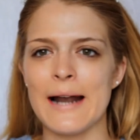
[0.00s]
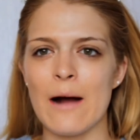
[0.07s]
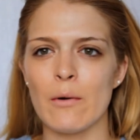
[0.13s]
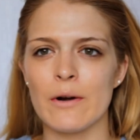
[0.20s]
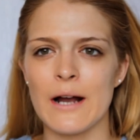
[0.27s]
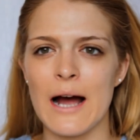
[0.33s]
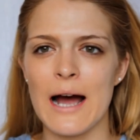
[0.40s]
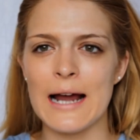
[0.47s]
I
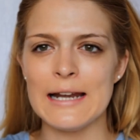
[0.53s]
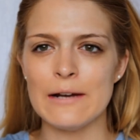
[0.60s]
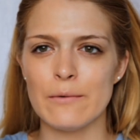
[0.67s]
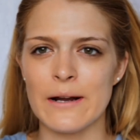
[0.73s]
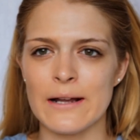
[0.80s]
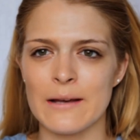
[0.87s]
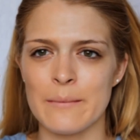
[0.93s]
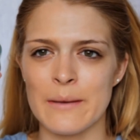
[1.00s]
would highly
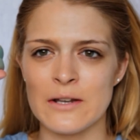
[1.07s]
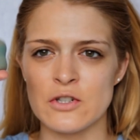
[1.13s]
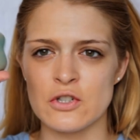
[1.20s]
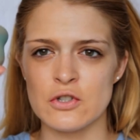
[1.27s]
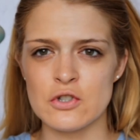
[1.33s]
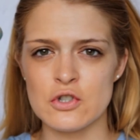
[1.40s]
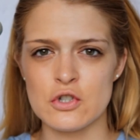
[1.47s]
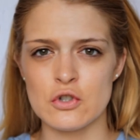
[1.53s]
recommend
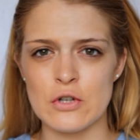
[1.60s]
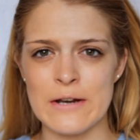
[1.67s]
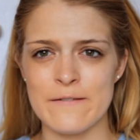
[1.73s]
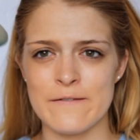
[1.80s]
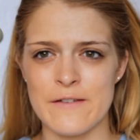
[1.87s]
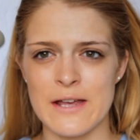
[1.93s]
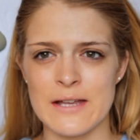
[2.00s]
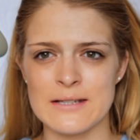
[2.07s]
you to
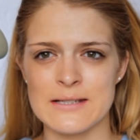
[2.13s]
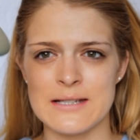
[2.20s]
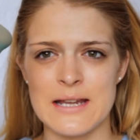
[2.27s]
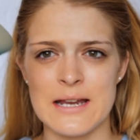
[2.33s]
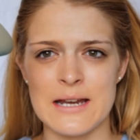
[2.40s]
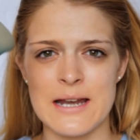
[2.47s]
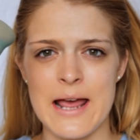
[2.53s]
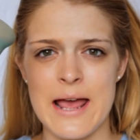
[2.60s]
invest
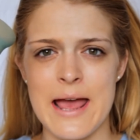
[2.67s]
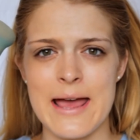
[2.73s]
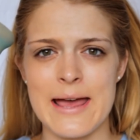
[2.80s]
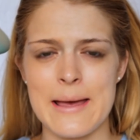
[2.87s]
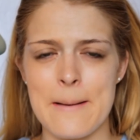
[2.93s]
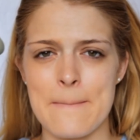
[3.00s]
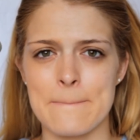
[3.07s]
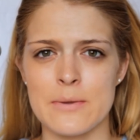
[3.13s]
in
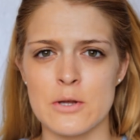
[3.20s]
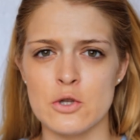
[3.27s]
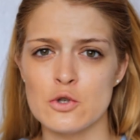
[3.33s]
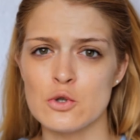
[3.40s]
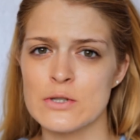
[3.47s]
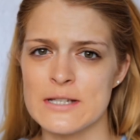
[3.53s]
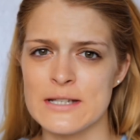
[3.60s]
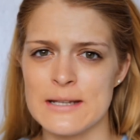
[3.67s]
a
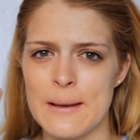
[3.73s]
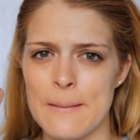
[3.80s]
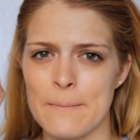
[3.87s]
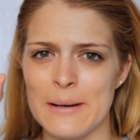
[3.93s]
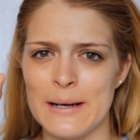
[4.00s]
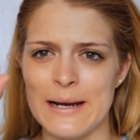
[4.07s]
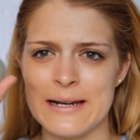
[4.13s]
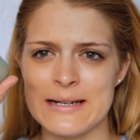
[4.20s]
beauty
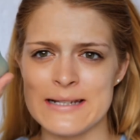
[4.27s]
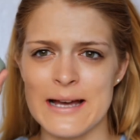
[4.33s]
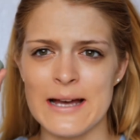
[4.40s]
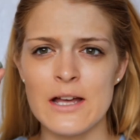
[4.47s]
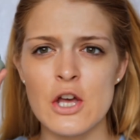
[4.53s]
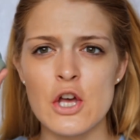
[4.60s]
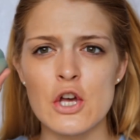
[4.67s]
blender.